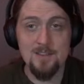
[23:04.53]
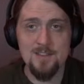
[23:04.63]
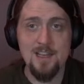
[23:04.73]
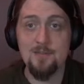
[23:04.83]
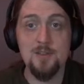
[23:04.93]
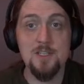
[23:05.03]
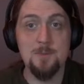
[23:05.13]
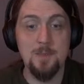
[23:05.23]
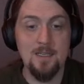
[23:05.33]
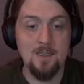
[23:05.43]
never
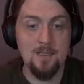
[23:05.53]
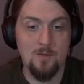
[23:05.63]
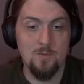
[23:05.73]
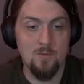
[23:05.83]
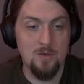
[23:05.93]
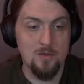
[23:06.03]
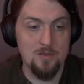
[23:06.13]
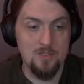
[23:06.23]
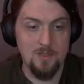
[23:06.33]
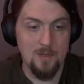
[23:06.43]
speaking a
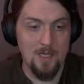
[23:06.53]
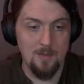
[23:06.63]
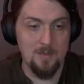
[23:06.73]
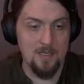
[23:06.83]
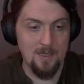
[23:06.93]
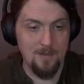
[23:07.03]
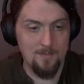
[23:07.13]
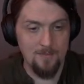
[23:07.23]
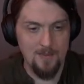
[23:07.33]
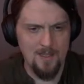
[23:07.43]
word to anybody.
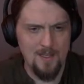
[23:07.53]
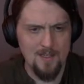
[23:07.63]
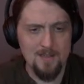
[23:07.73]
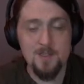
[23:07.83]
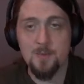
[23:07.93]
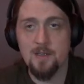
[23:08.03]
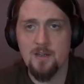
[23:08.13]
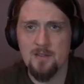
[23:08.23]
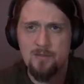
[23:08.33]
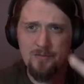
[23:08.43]
This went
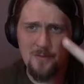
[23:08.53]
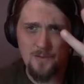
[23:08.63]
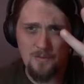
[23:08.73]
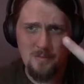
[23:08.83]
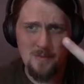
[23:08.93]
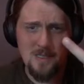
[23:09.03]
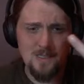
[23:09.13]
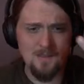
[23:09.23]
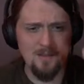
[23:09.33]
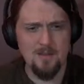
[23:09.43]
on for
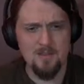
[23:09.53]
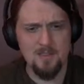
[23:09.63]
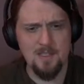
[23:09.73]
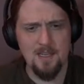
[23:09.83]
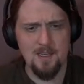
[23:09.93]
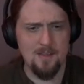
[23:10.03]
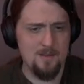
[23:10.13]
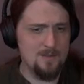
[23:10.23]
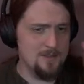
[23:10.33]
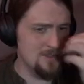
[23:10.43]
3 long
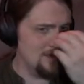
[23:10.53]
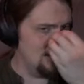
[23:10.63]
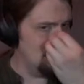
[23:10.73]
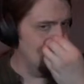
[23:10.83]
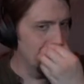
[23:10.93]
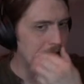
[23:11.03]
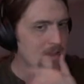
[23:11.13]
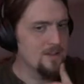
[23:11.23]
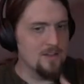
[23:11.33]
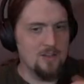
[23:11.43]
days.
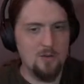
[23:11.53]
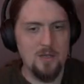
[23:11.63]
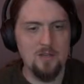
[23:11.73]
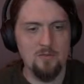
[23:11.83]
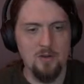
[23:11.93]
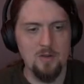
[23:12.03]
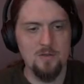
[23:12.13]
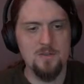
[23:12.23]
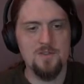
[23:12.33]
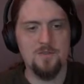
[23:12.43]
Then the queen
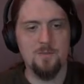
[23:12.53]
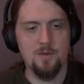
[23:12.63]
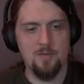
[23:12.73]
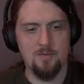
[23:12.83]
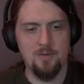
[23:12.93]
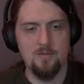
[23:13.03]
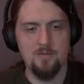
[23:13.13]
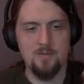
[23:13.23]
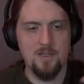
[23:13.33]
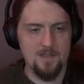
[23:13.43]
rose from her
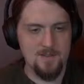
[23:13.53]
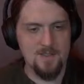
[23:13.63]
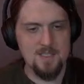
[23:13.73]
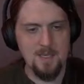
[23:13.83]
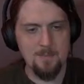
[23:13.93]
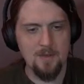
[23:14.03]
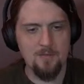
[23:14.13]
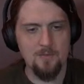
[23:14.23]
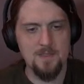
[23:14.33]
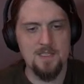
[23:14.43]
throne and, stepping
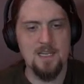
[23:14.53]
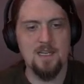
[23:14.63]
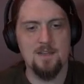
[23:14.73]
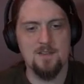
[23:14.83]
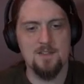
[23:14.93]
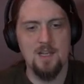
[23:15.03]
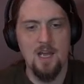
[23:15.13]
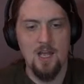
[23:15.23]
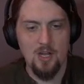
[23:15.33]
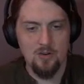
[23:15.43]
from the dais,
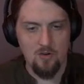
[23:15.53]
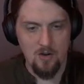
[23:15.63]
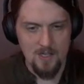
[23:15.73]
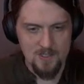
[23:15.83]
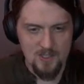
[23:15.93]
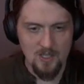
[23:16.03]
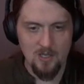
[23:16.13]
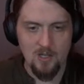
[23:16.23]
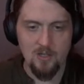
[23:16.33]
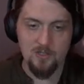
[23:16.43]
crossed the
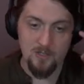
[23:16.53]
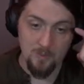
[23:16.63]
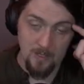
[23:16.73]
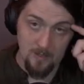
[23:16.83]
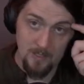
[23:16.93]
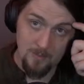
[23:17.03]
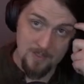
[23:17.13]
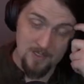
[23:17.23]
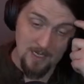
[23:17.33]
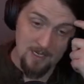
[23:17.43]
hall to where he
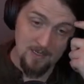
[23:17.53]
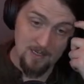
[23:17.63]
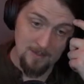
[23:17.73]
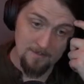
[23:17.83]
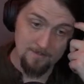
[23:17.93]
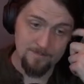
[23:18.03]
was standing.